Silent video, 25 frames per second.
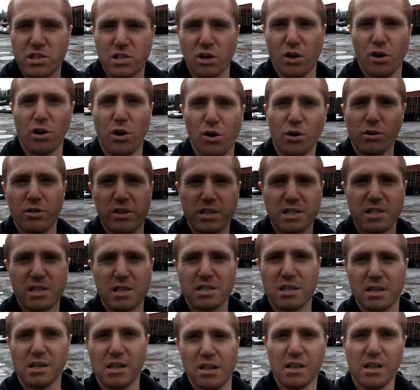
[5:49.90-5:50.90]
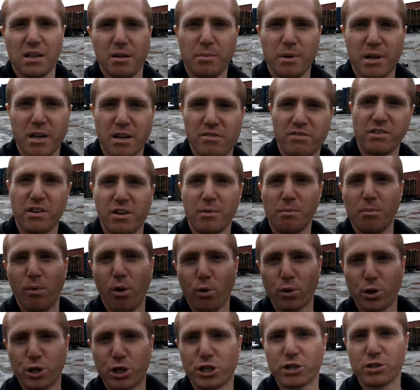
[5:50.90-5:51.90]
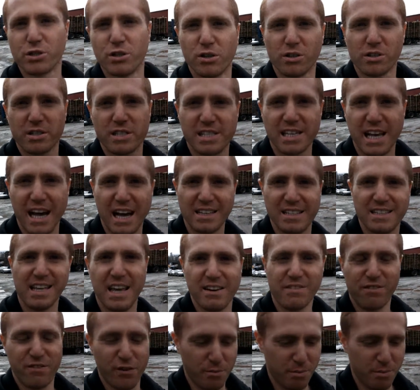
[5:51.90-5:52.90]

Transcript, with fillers: So this is a little bit of an emotional, sad day